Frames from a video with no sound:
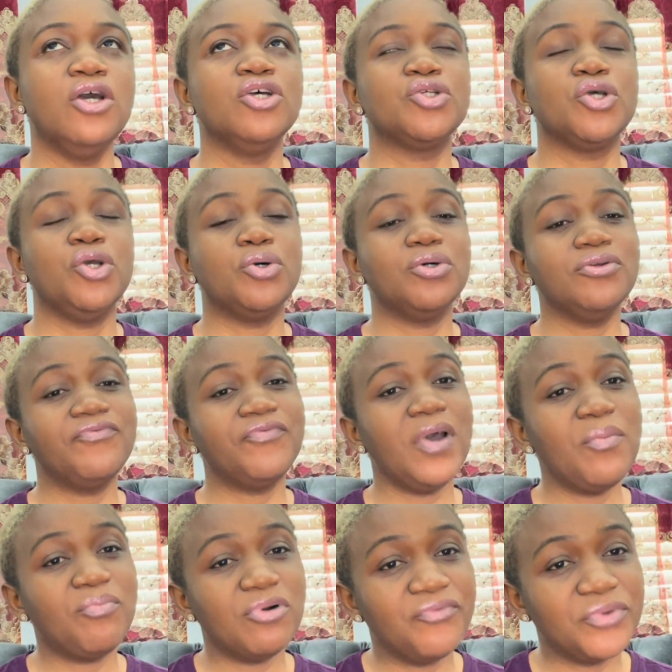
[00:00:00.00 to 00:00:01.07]
So you're going to
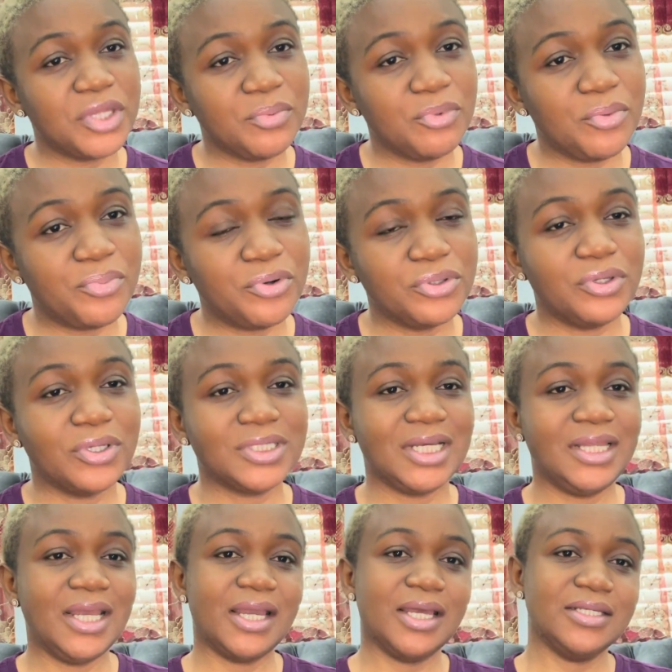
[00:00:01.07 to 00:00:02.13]
find profitable products,
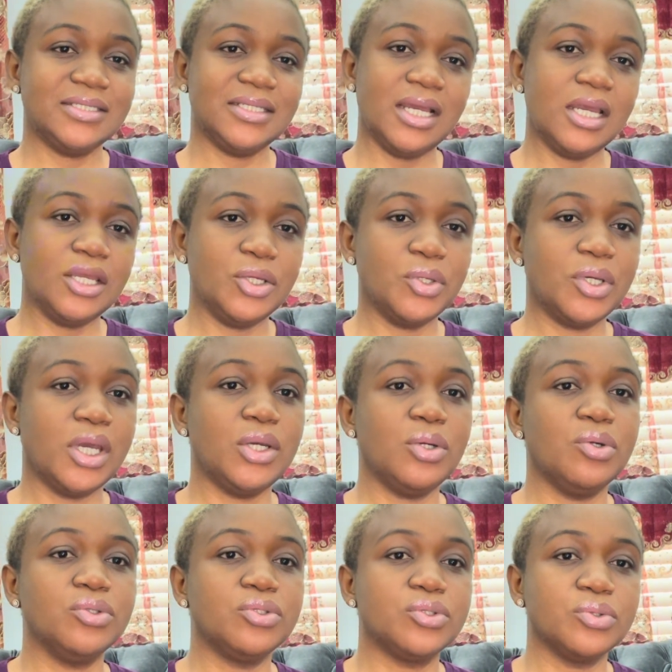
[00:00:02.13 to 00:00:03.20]
and like I said, you can
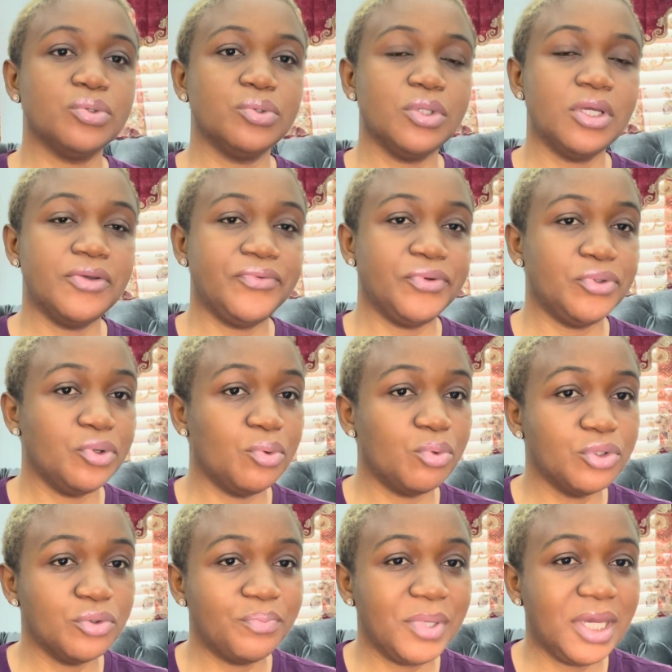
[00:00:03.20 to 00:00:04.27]
go to, if you don't
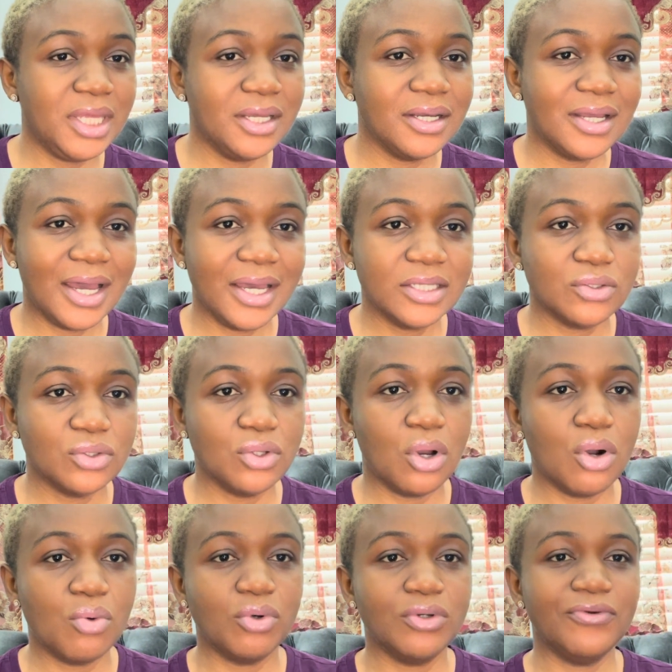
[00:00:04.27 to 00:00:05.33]
want to pay the guys on
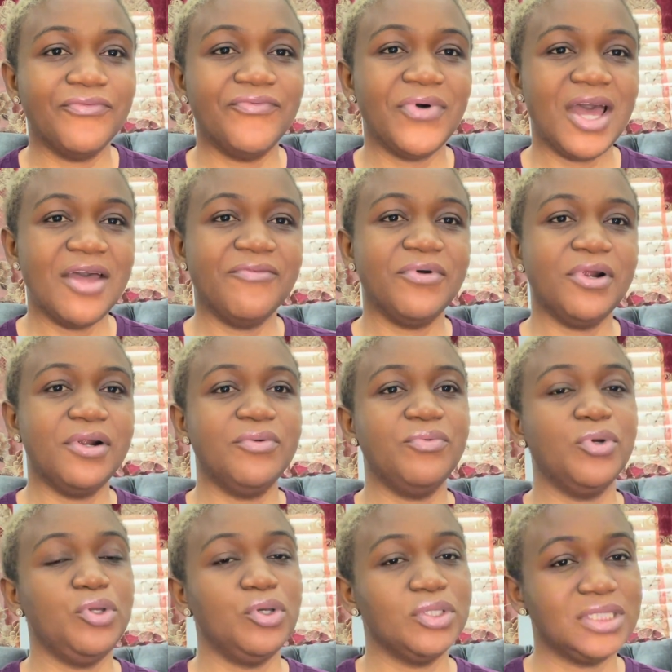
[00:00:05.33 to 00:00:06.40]
Upwork or Fiverr
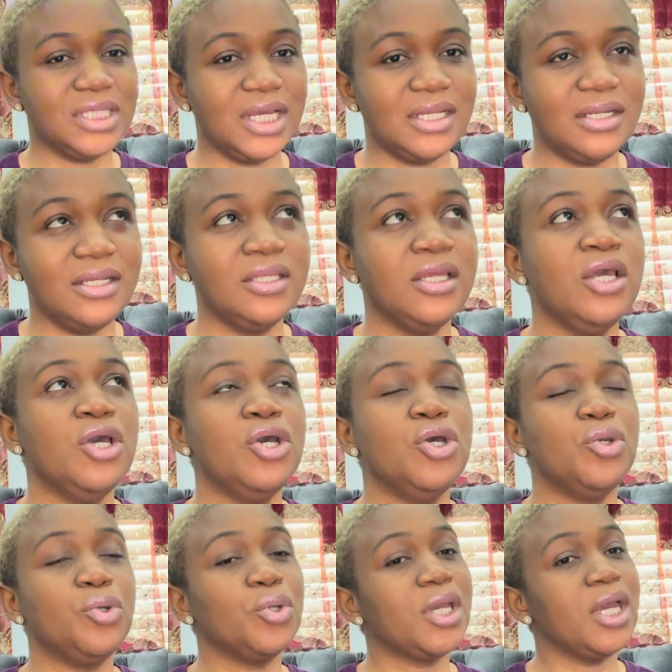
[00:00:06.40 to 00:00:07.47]
when you're starting,
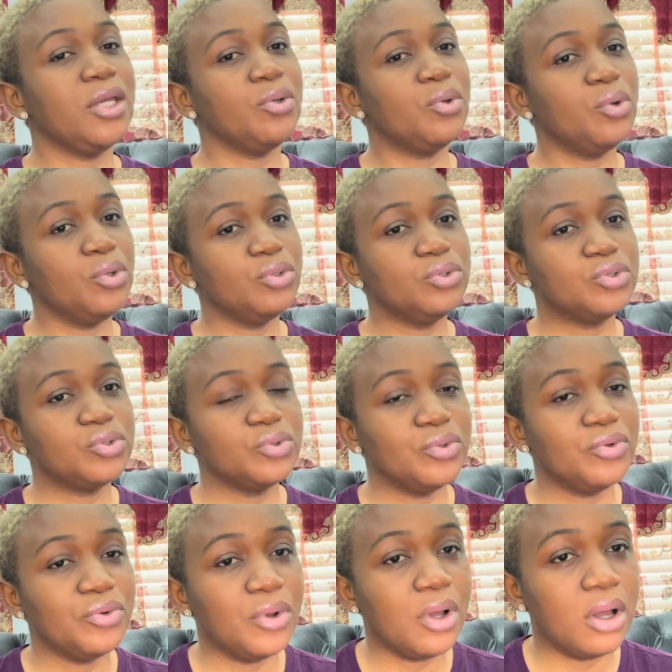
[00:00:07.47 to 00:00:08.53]
you can go
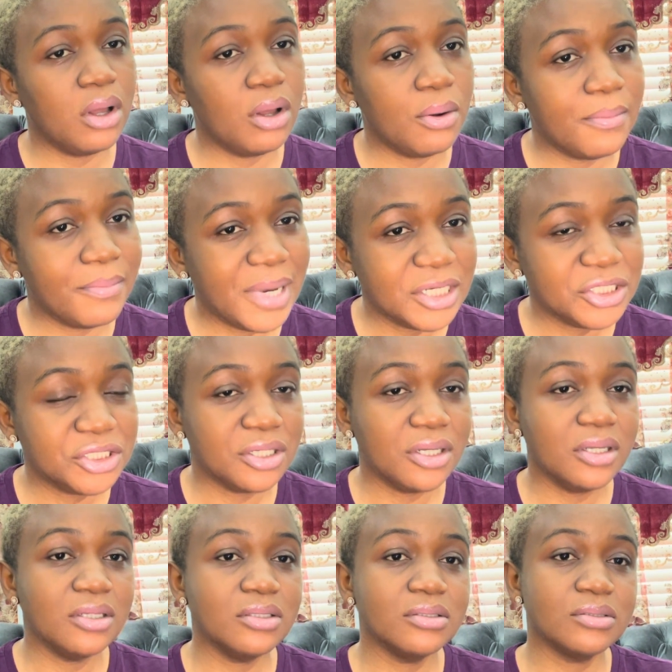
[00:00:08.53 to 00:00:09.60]
to
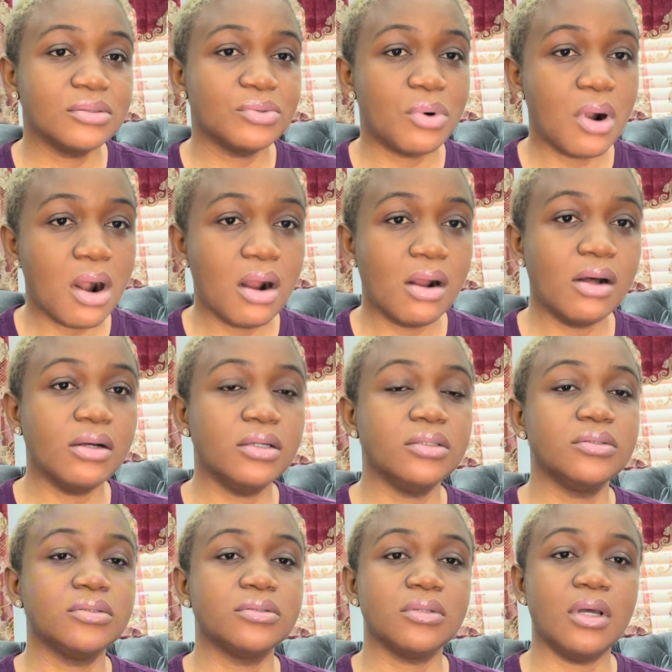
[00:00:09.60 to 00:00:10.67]
Marshalls,
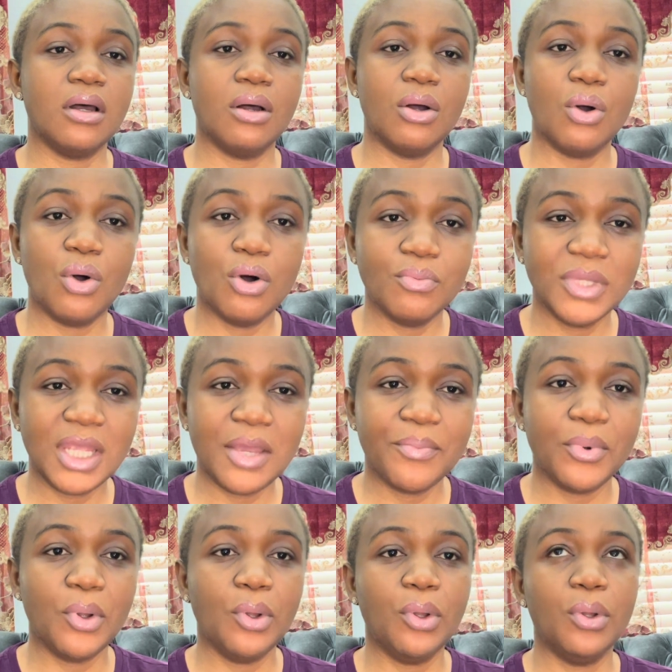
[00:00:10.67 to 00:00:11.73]
Ross, Home
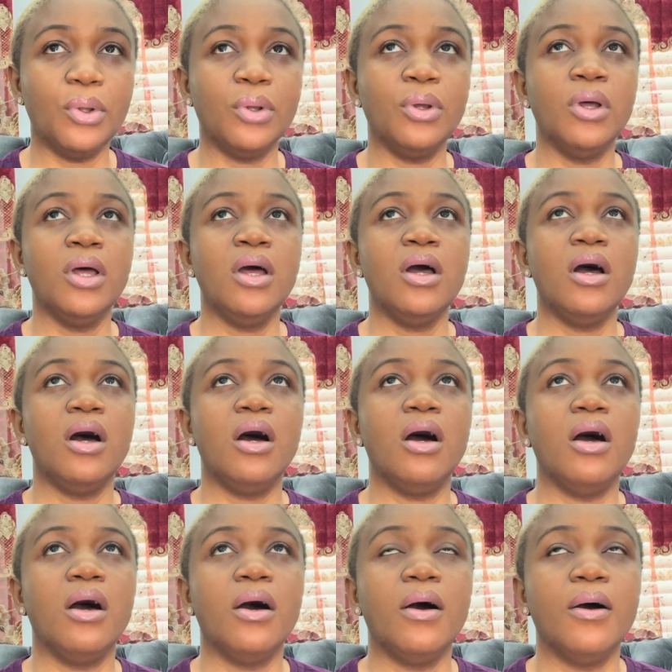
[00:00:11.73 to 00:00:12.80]
Depot,
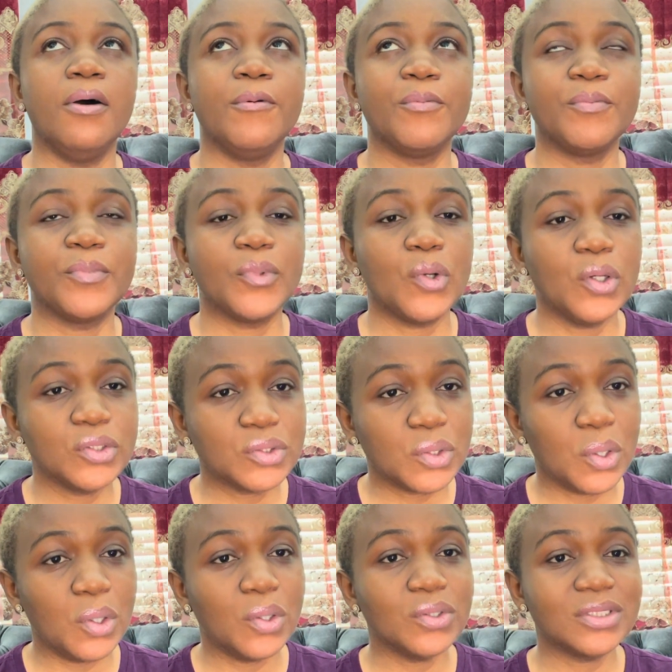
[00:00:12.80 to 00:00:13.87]

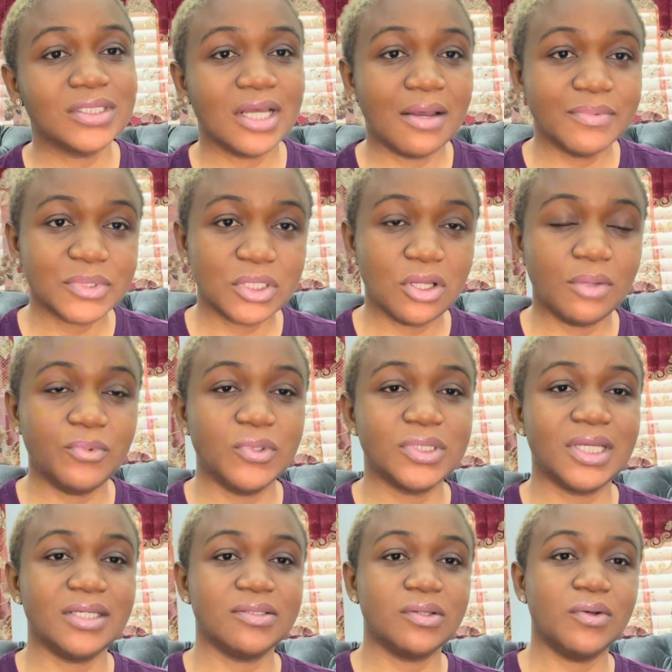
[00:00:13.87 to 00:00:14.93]
Costco, Sam's Club. Those
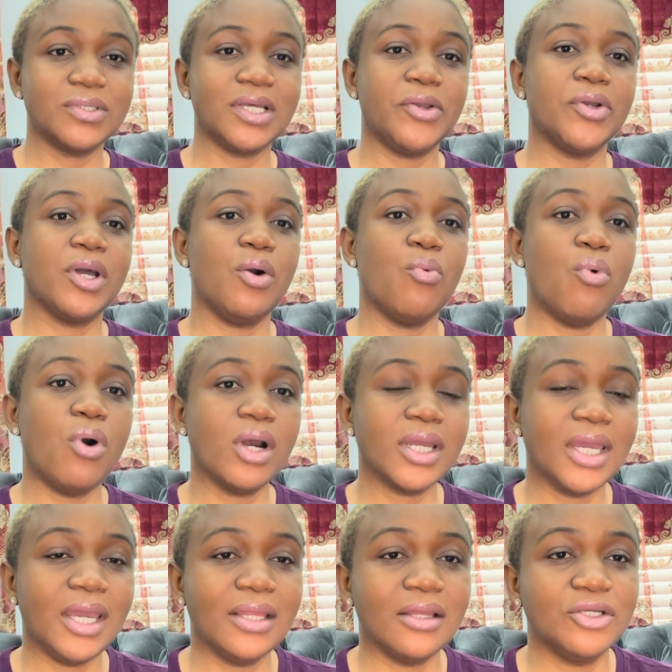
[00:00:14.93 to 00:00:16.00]
are stores that you can walk
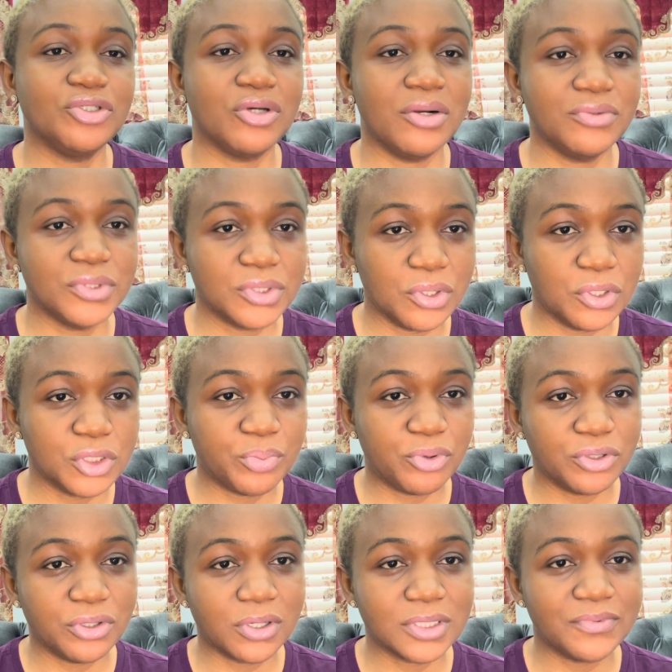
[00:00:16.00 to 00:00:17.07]
in and try to source
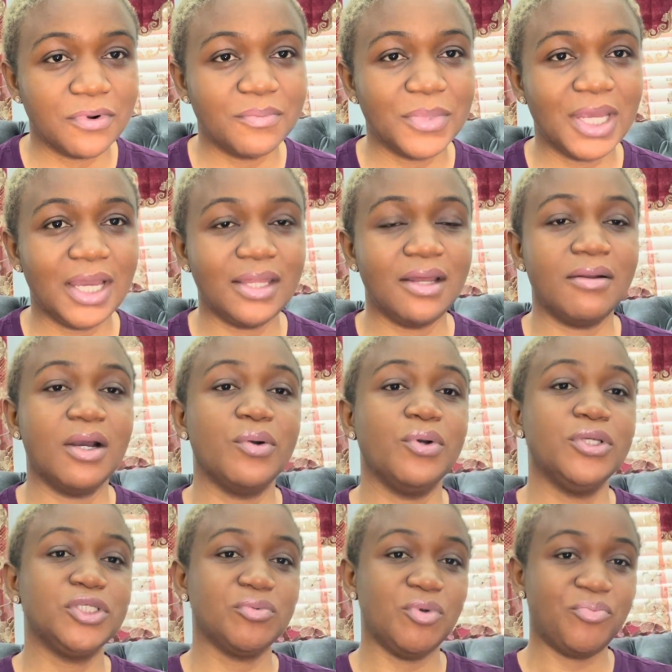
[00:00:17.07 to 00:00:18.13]
products from there that are
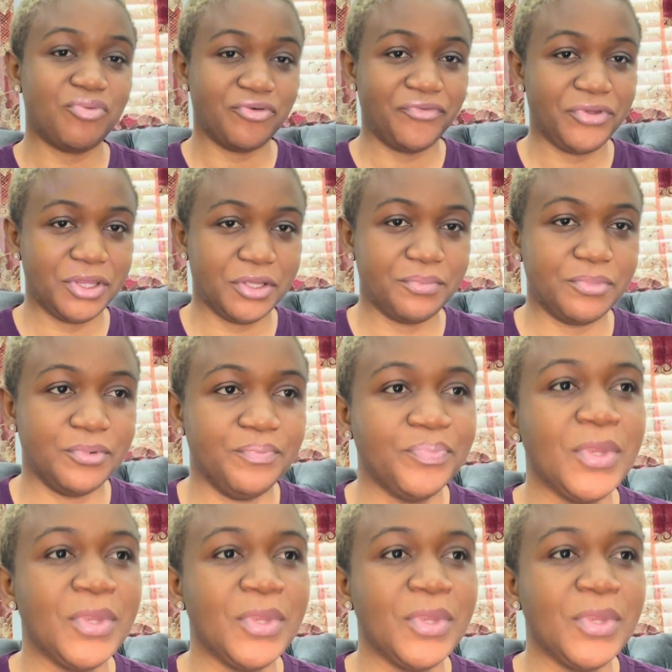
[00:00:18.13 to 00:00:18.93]
going to be profitable.